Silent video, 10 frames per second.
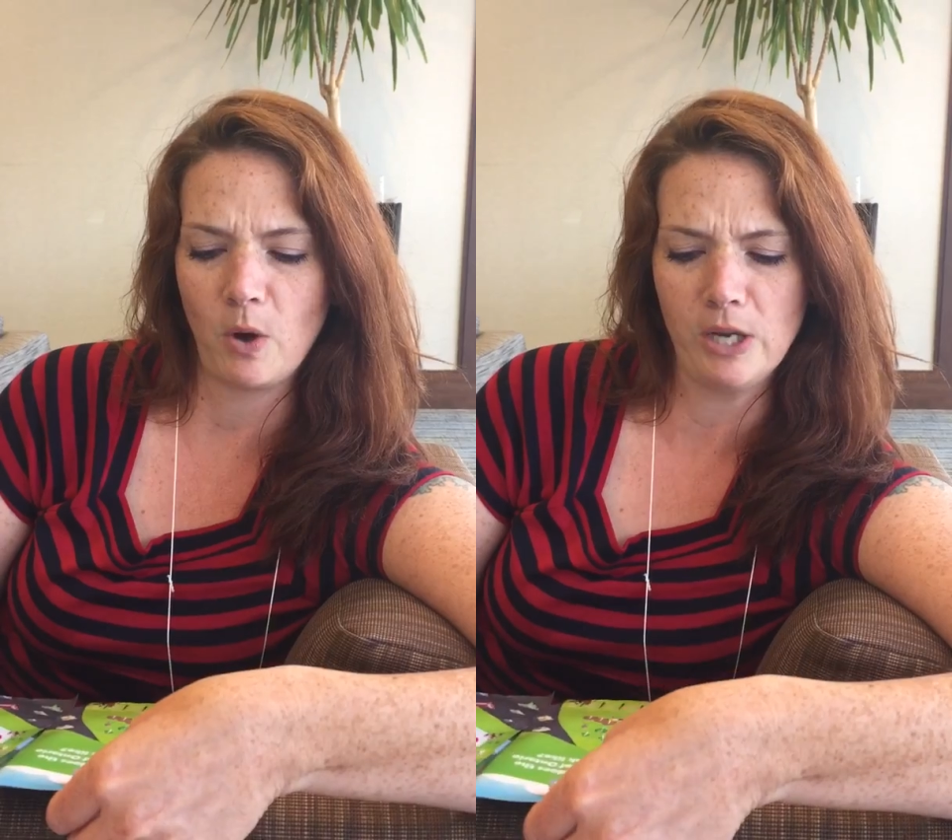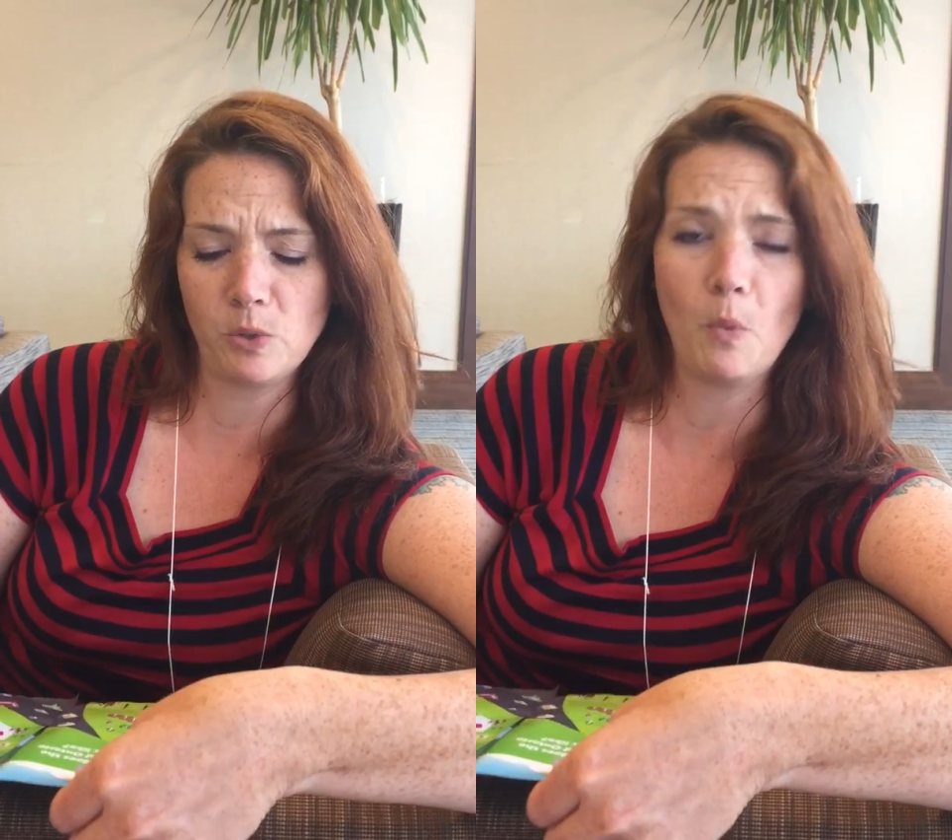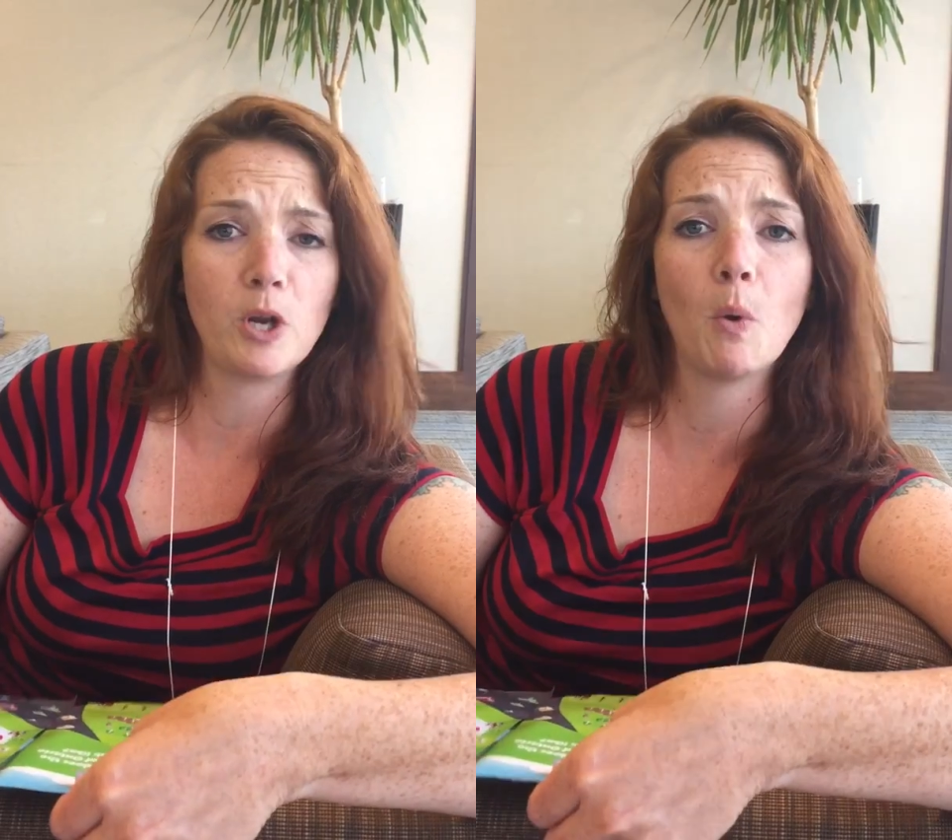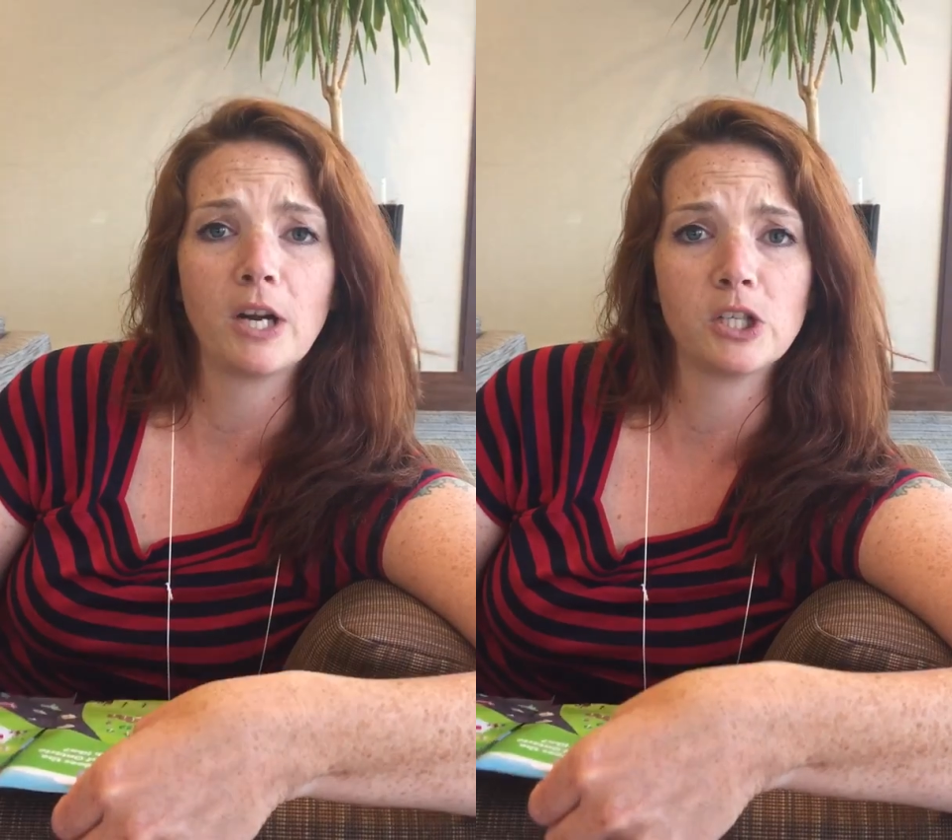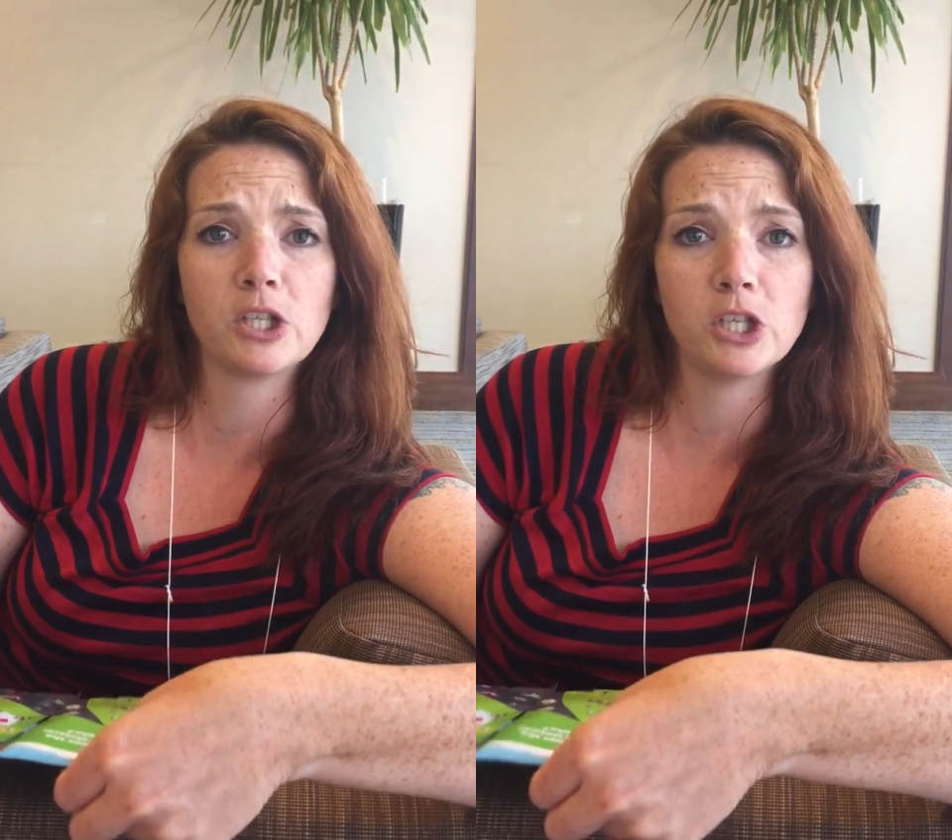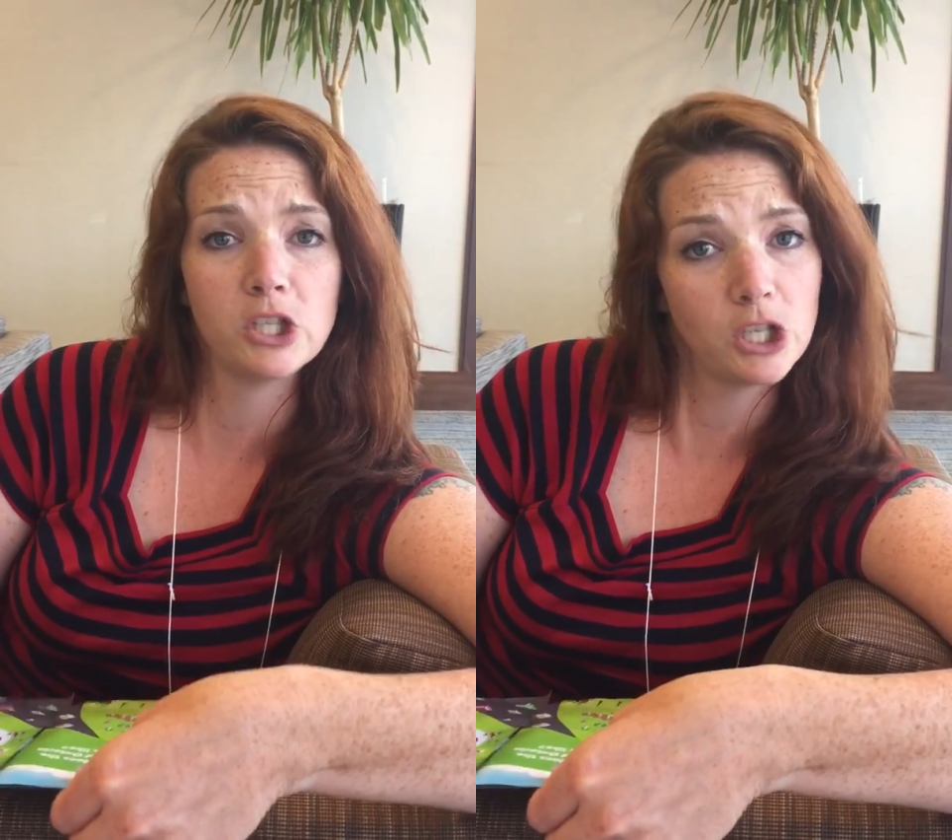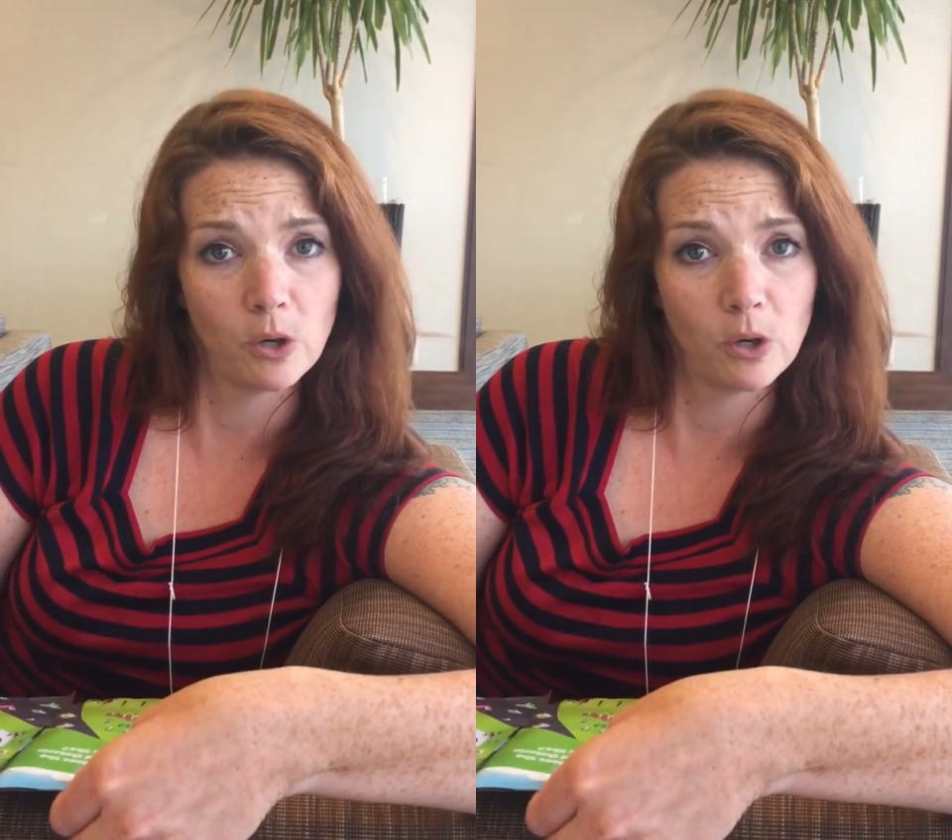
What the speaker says: like, okay, so what do you want us to do?